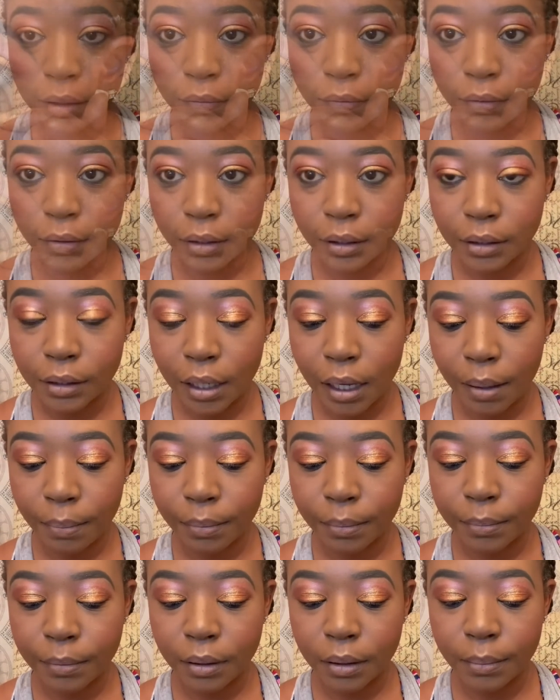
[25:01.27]
for the top,
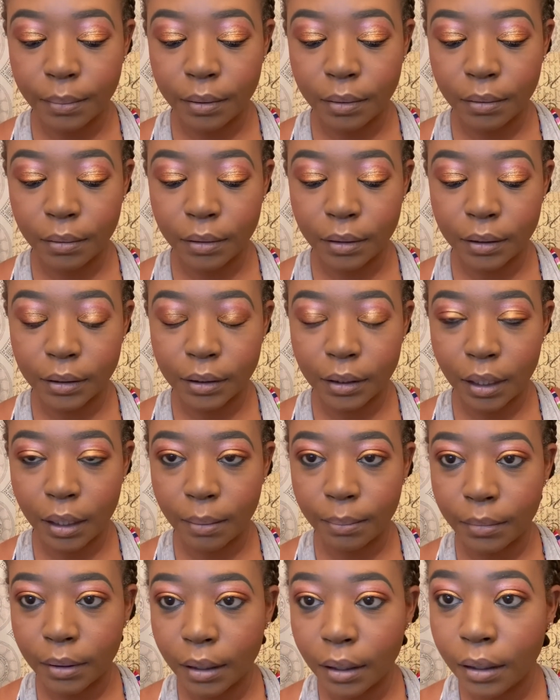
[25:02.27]
I'm going to be doing the
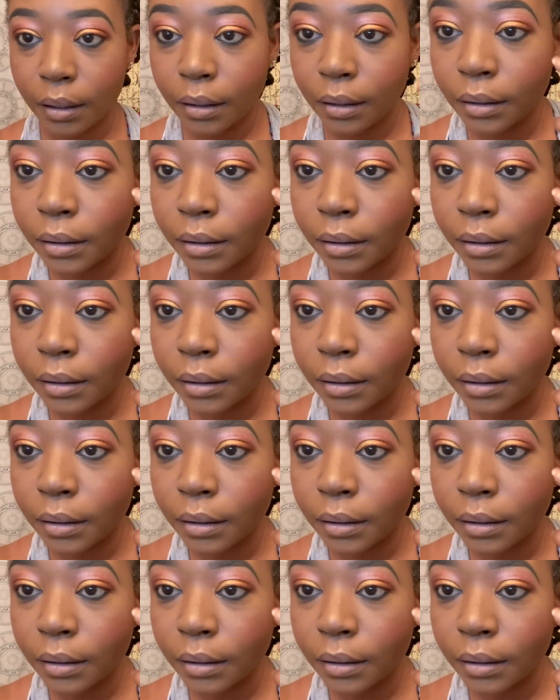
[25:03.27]
same thing.